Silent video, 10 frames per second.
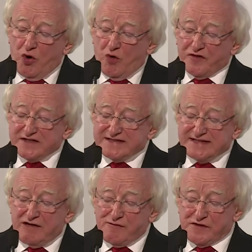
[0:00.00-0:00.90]
over
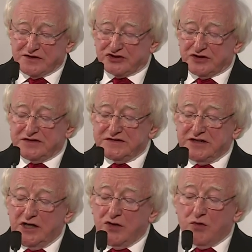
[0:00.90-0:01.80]

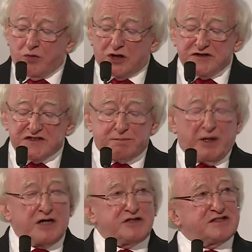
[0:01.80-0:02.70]
self-interest were what
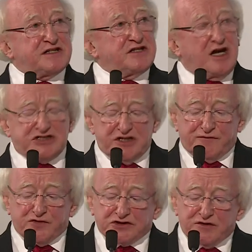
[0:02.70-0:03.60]
inspired us in
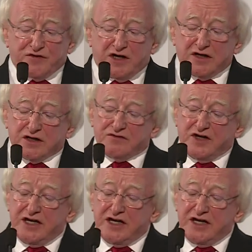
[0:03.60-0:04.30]
1945